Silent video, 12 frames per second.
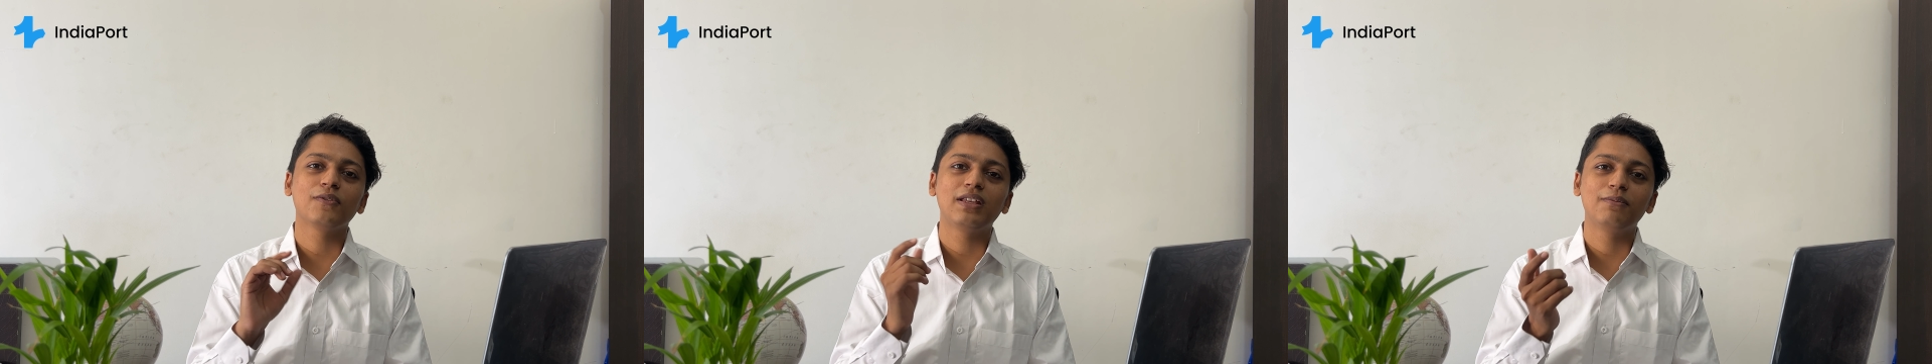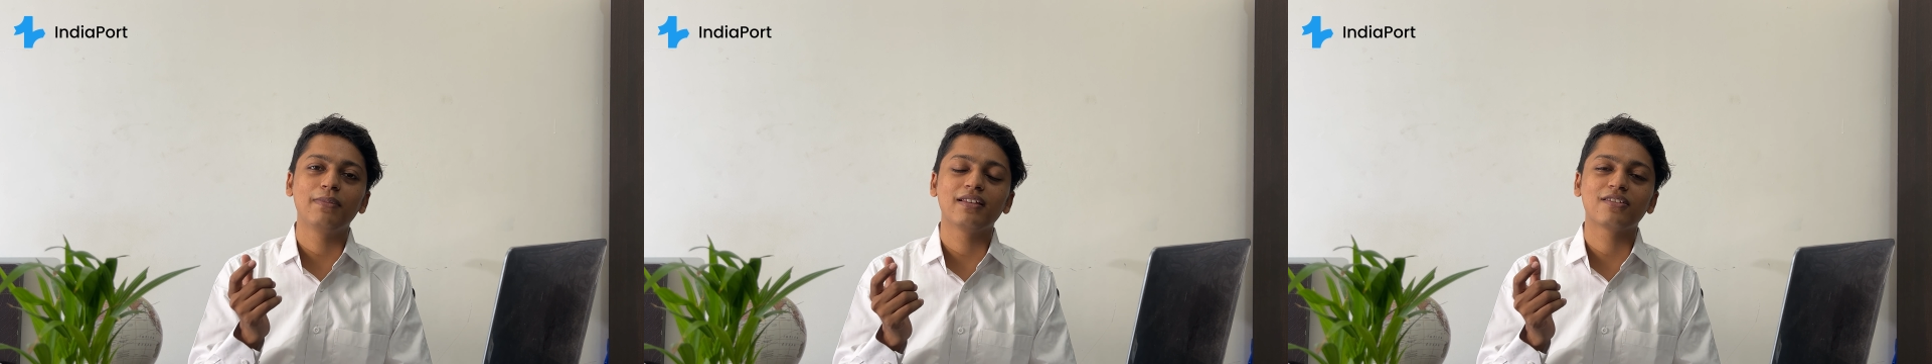
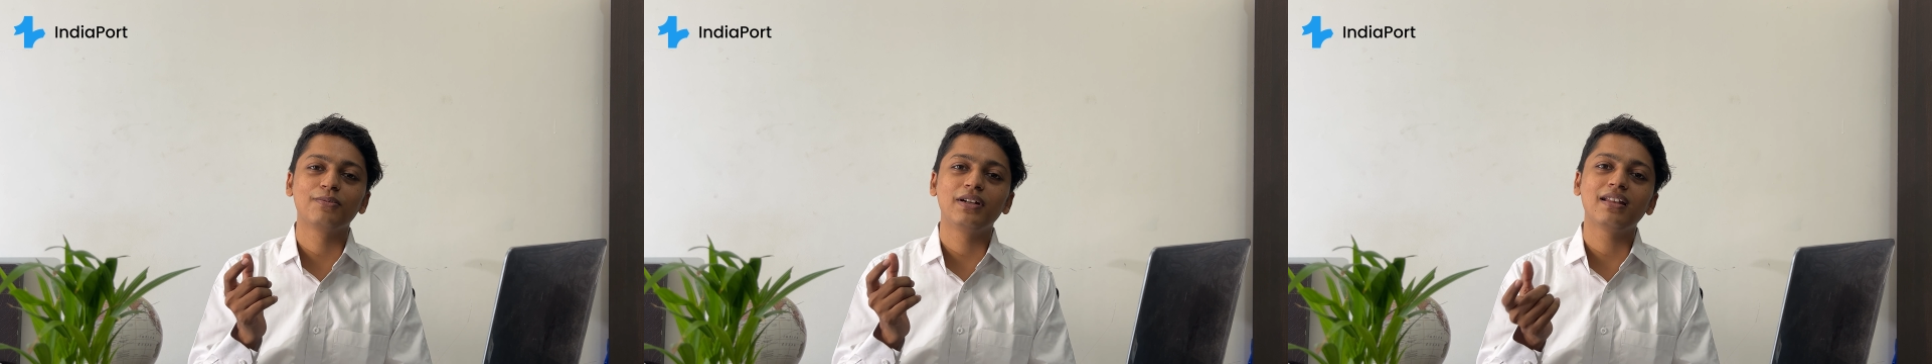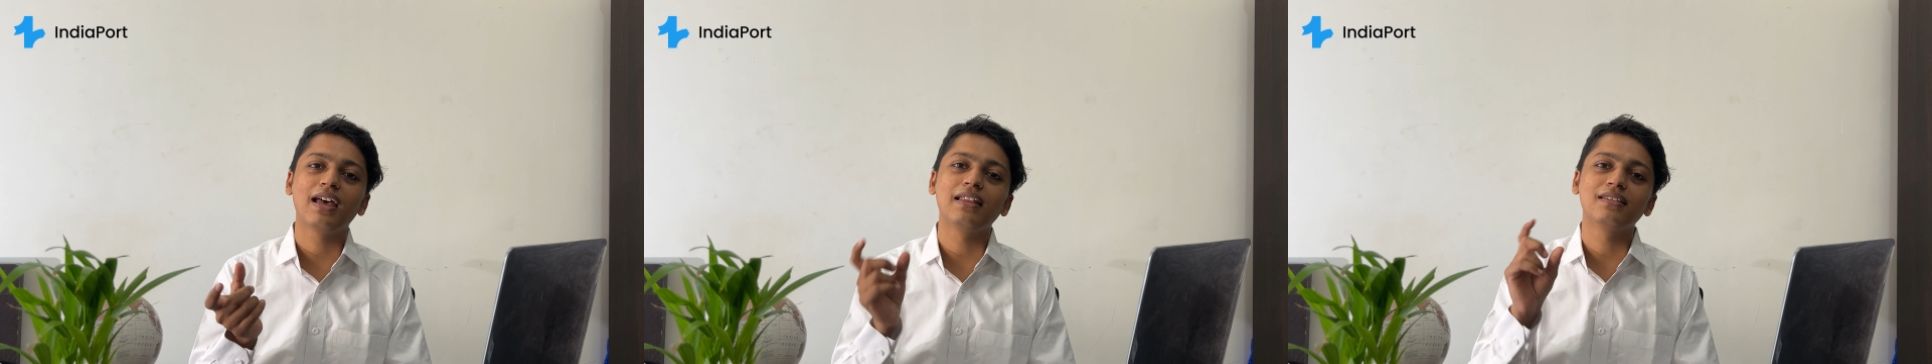investment
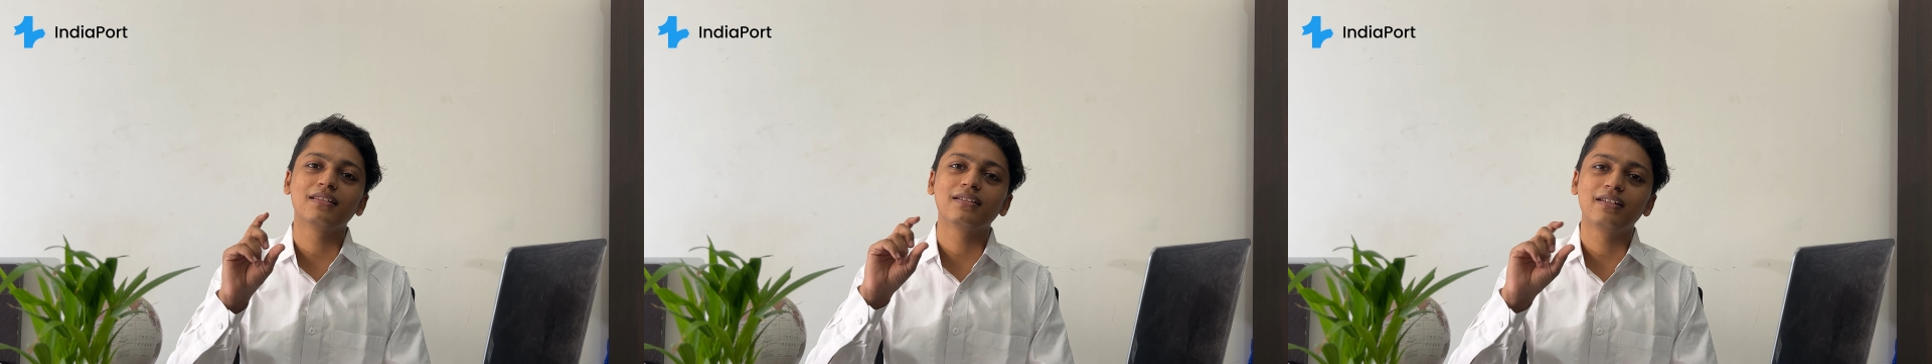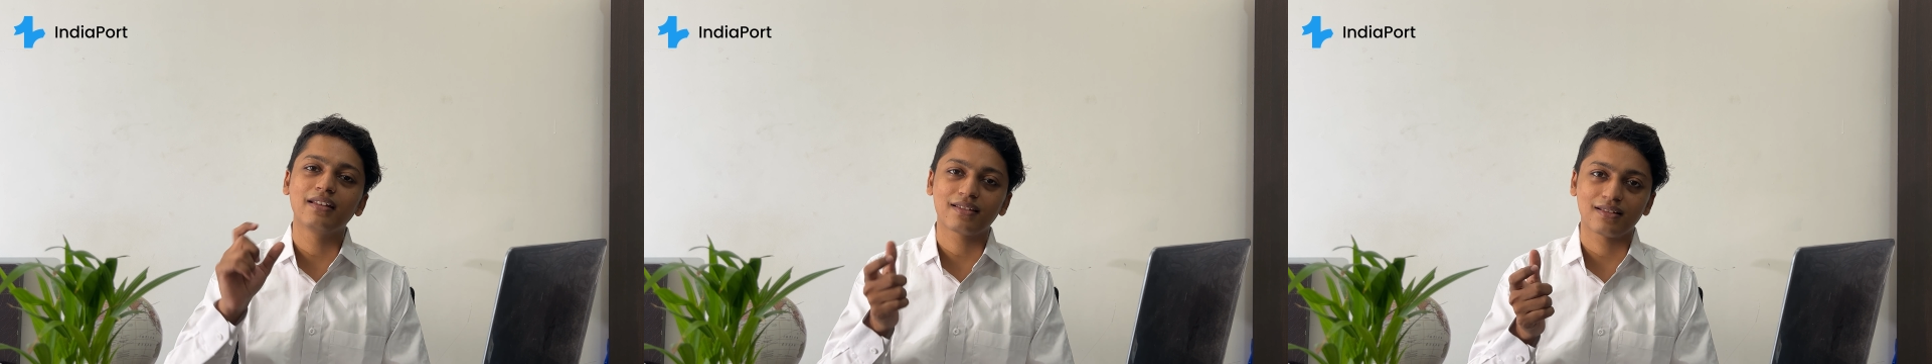and the
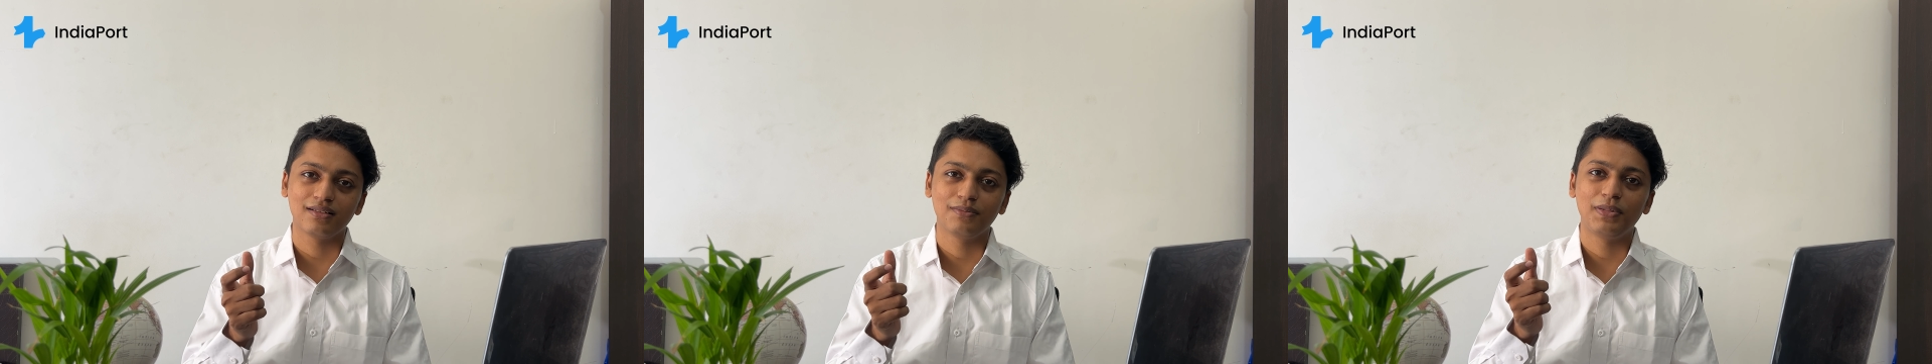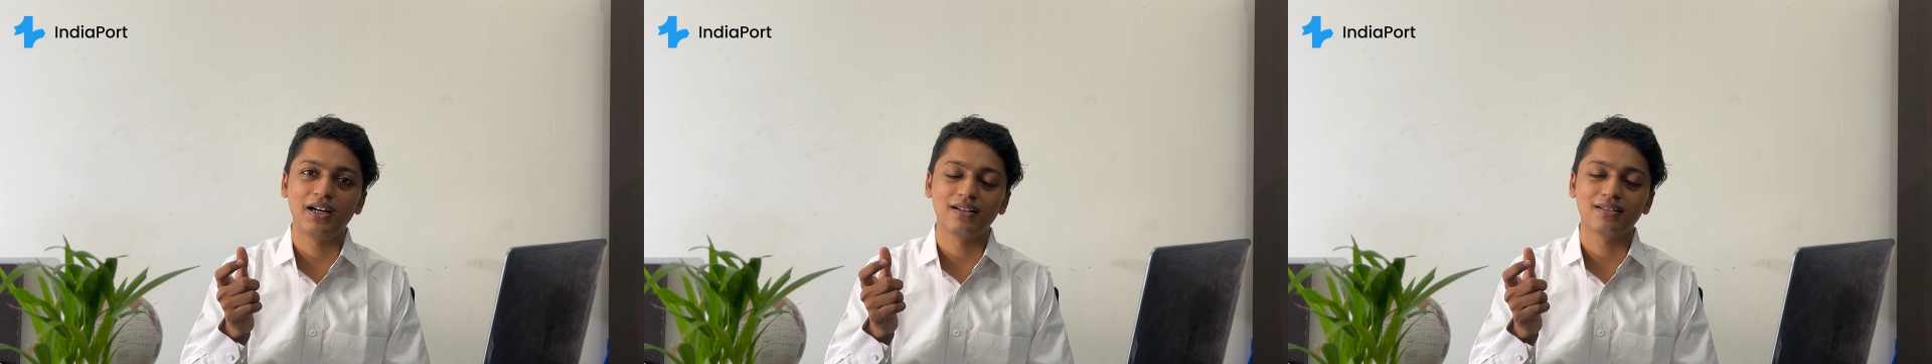risk
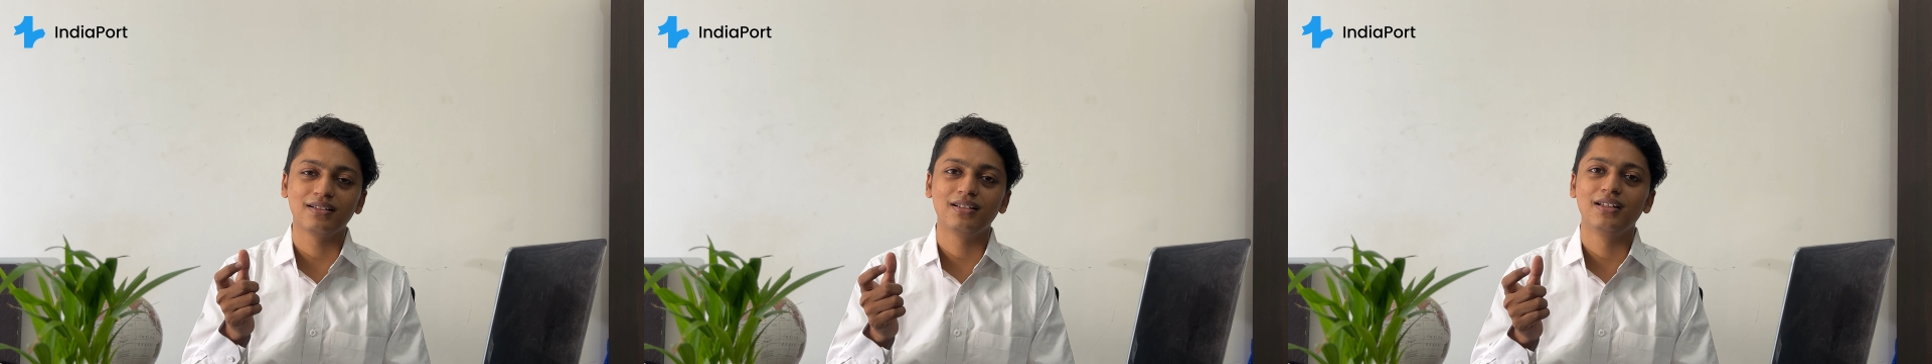part.